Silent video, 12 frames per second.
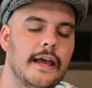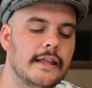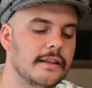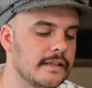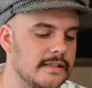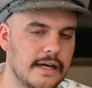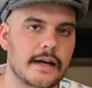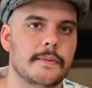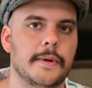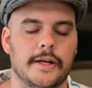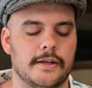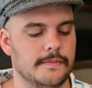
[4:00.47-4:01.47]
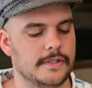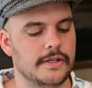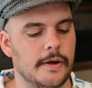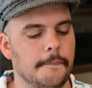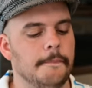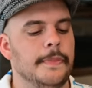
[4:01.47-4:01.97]
and let's talk about it.
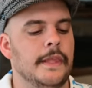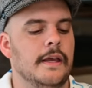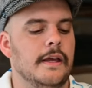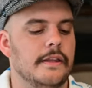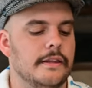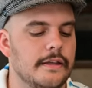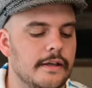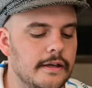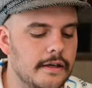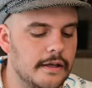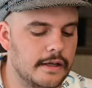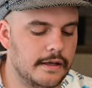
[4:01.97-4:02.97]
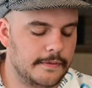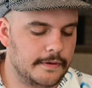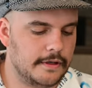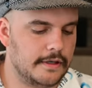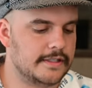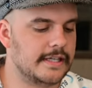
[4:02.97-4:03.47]
So the
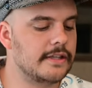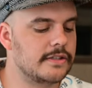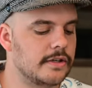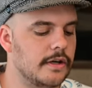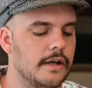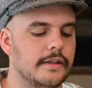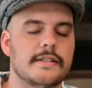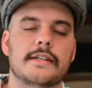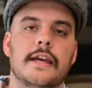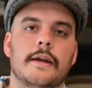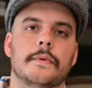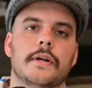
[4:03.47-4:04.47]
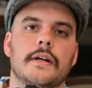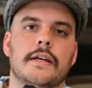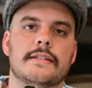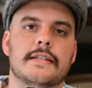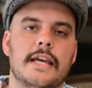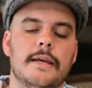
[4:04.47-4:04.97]
sensor on this camera
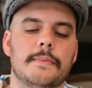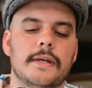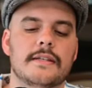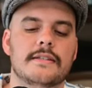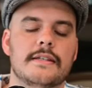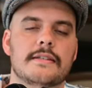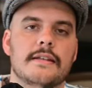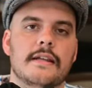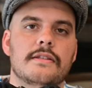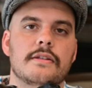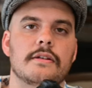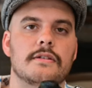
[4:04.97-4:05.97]
is an APS-C sensor.